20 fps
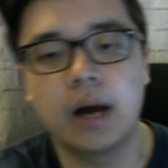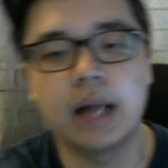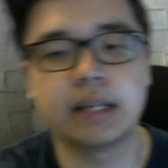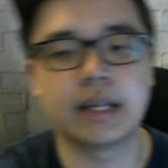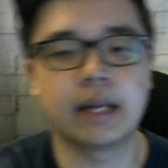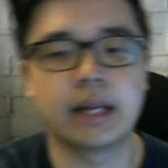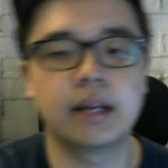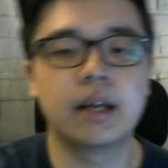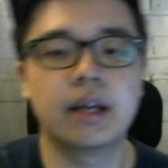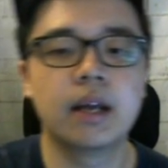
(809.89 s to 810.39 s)
and
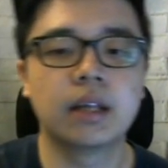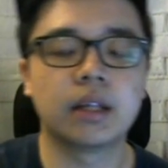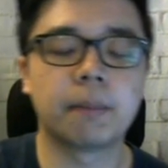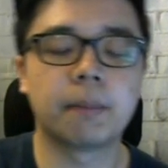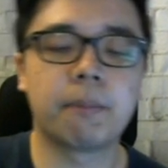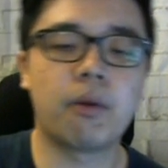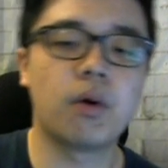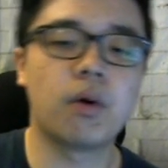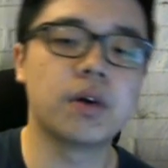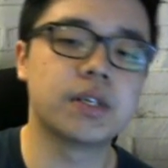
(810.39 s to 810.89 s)
then the
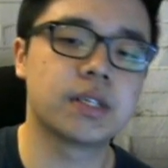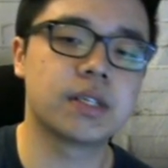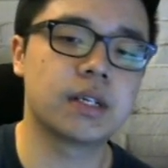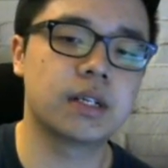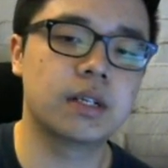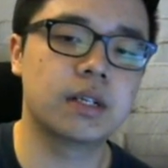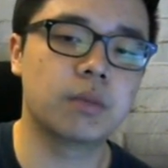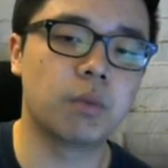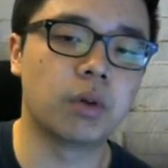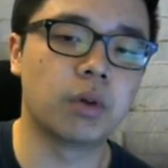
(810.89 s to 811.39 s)

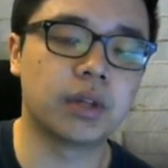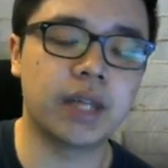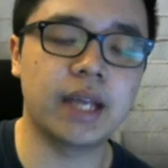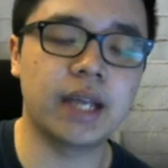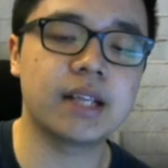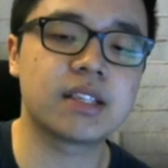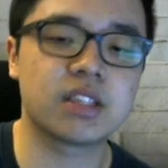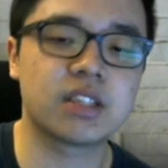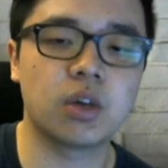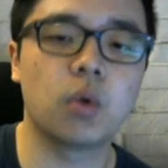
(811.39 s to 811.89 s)
poison will
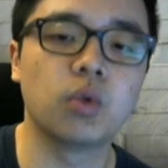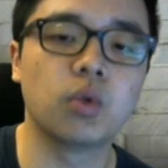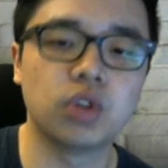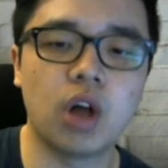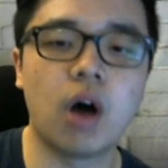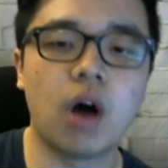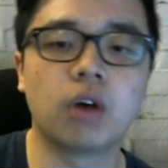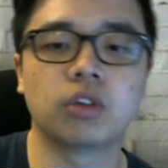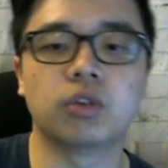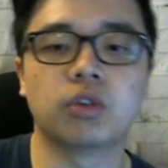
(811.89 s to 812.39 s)
take so
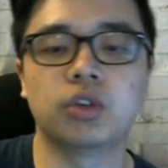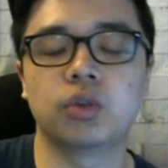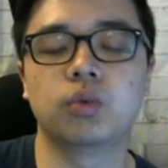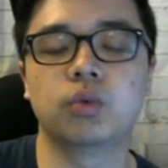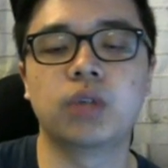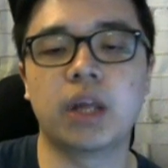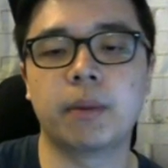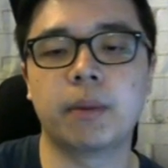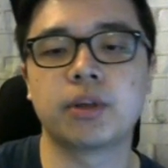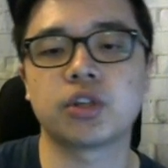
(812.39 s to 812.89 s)
long to do
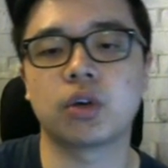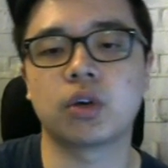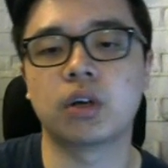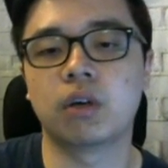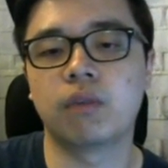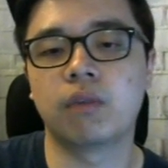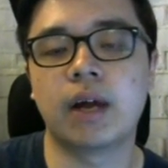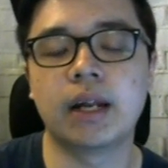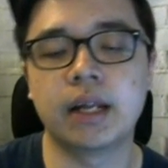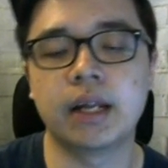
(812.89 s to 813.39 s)
damage on the
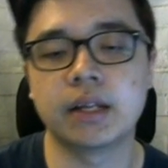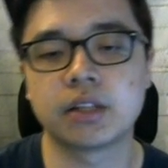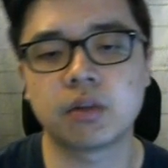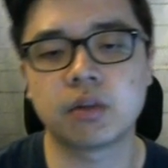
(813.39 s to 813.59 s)
right lane.